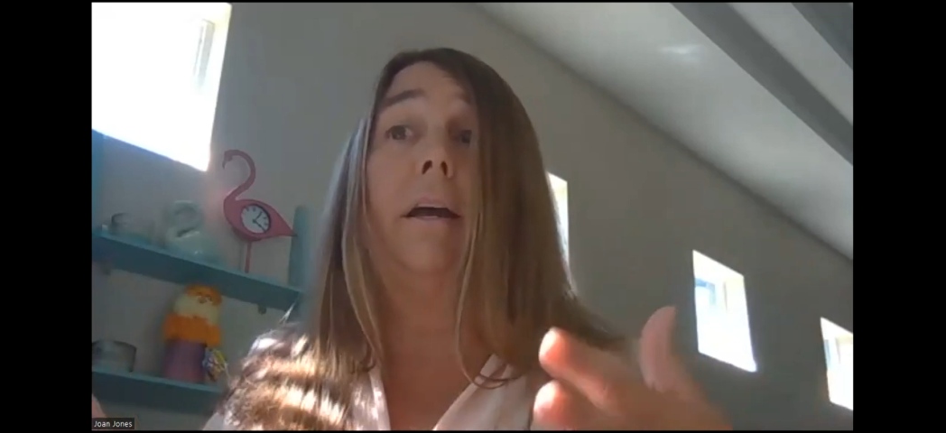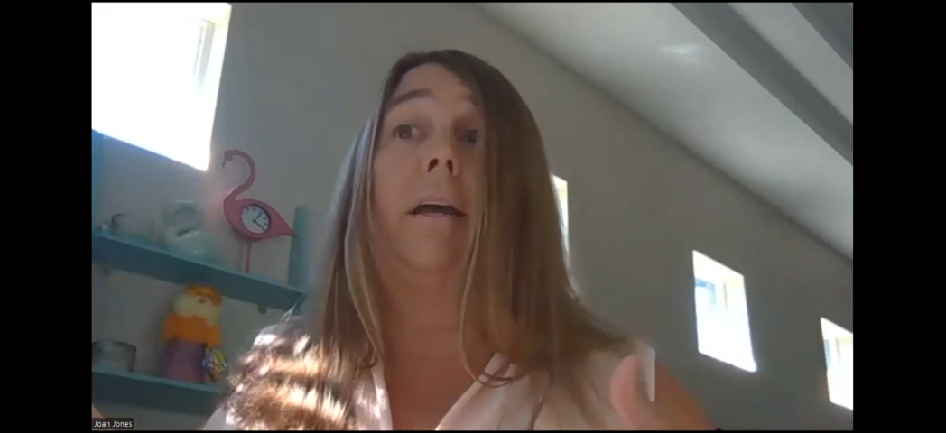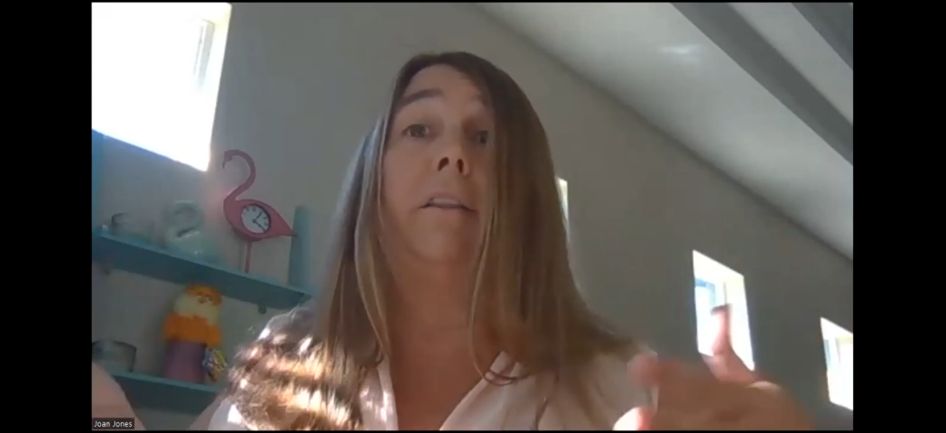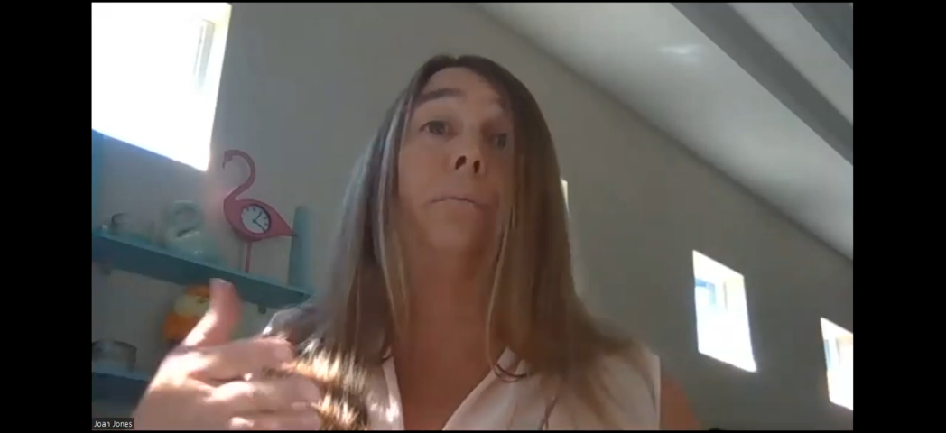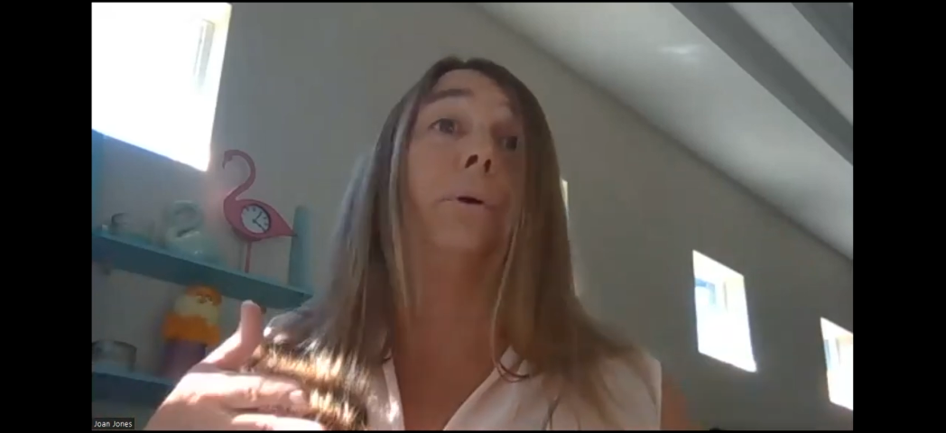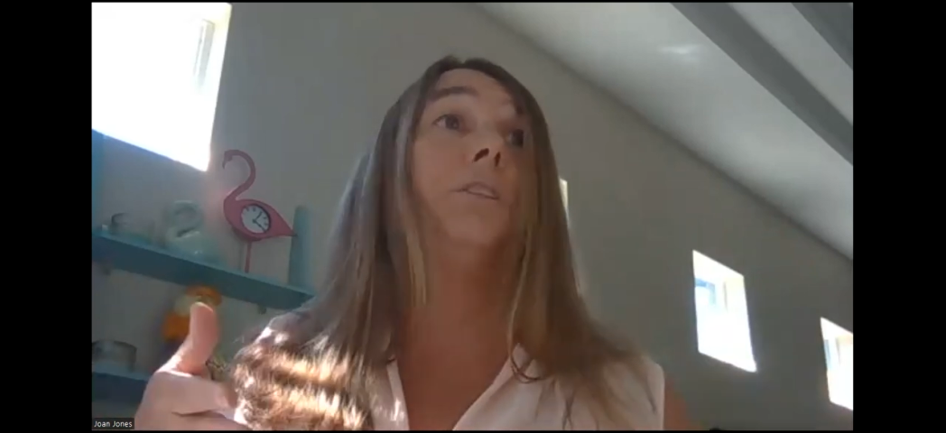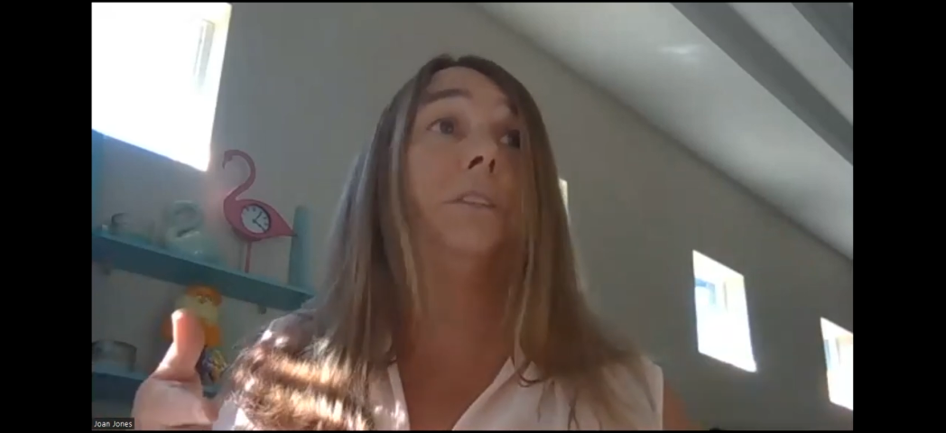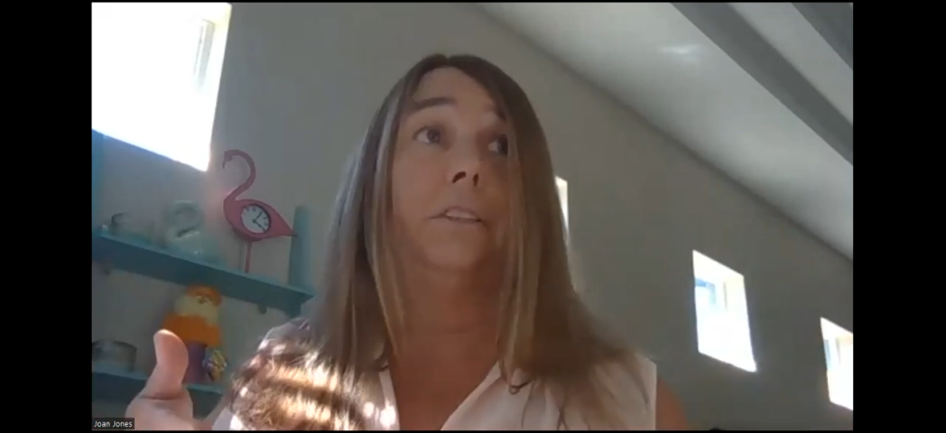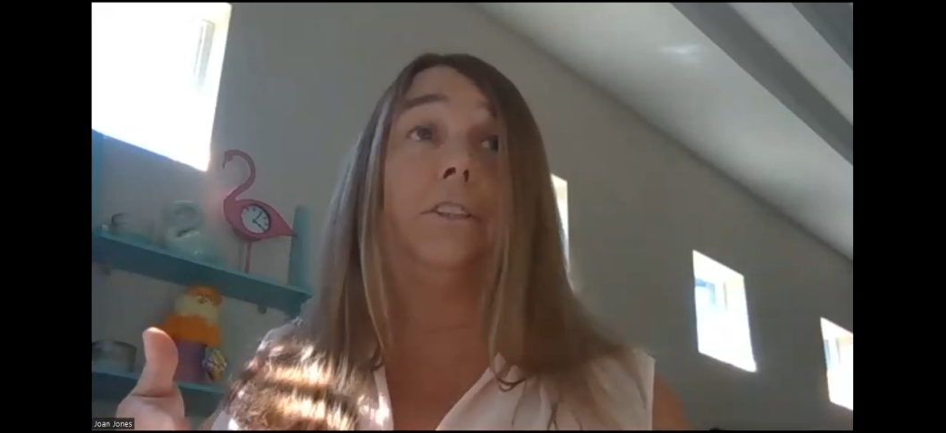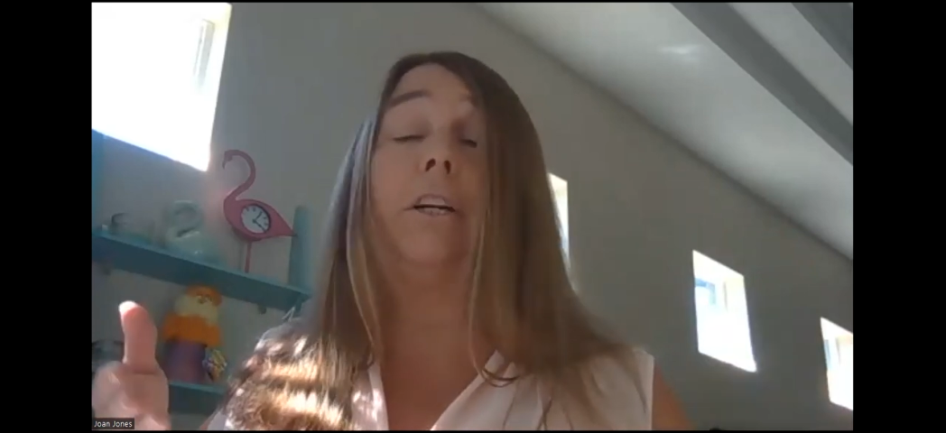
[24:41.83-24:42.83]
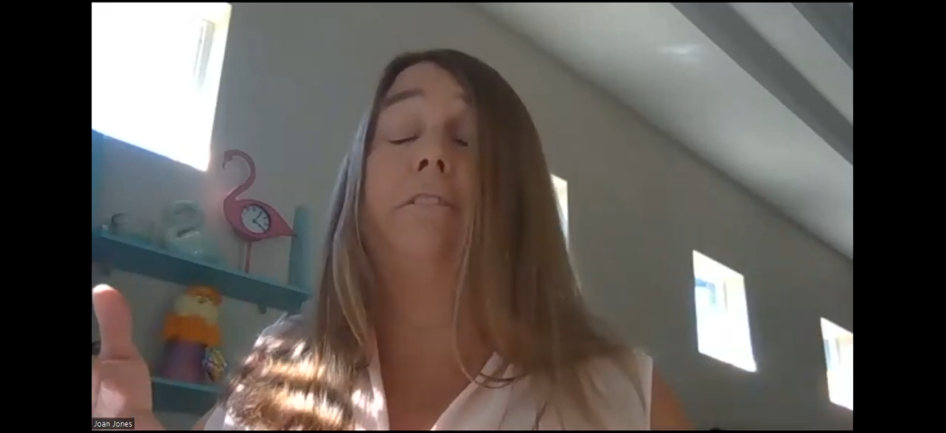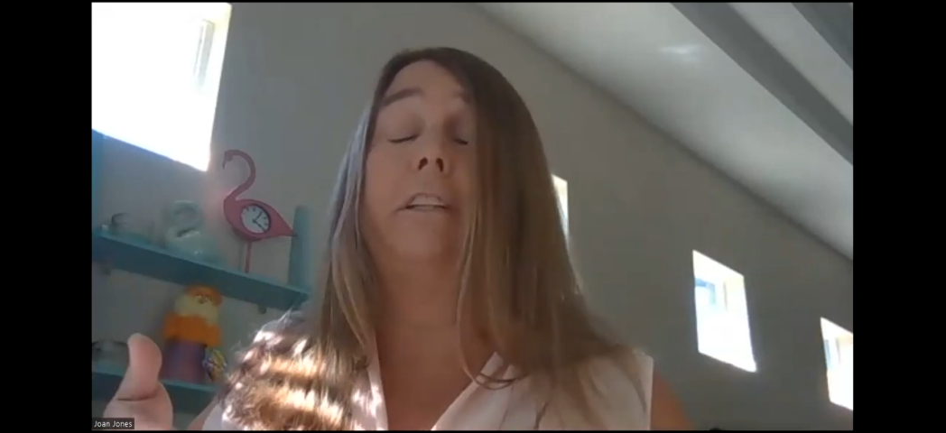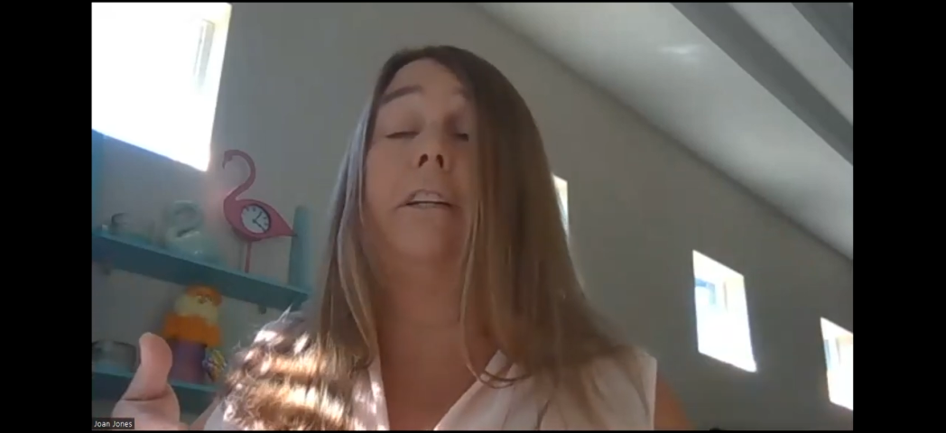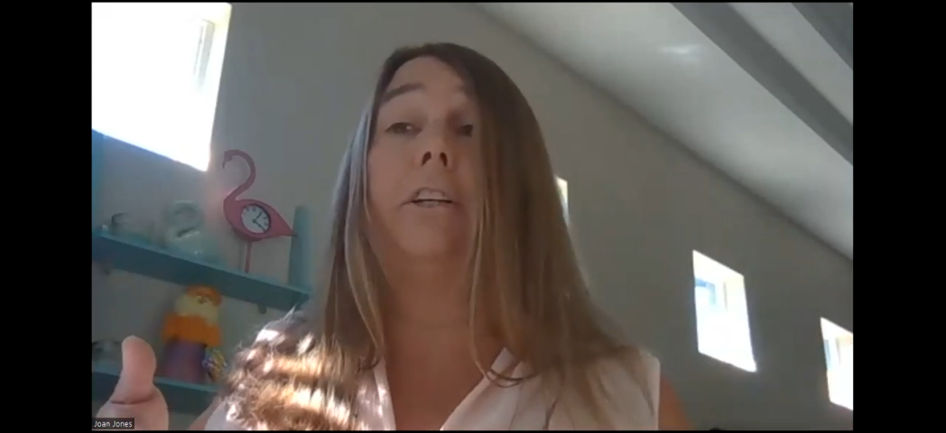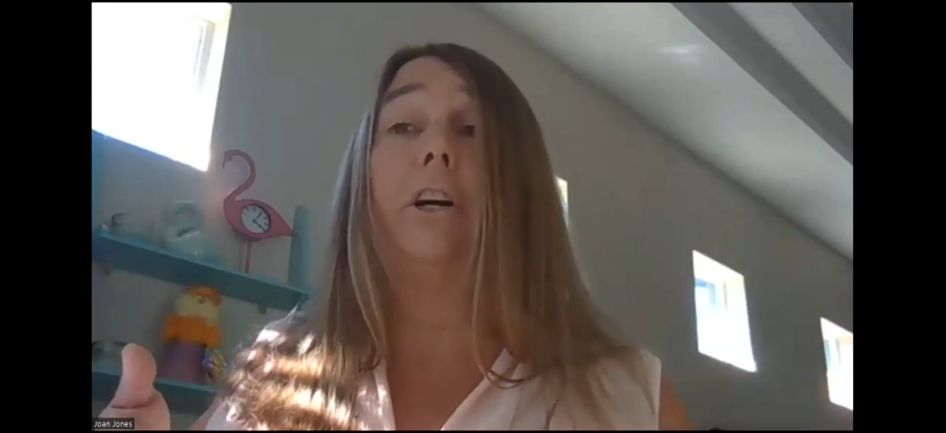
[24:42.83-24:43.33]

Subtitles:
and the person that's driving their